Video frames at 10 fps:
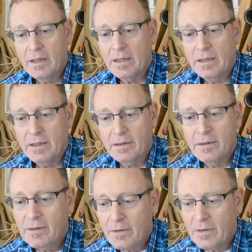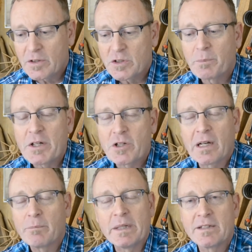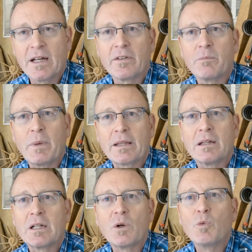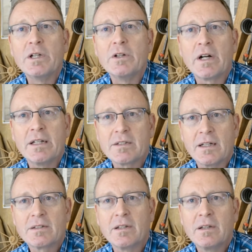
uh, there's a bunch of companies now that make the little wooden train sets,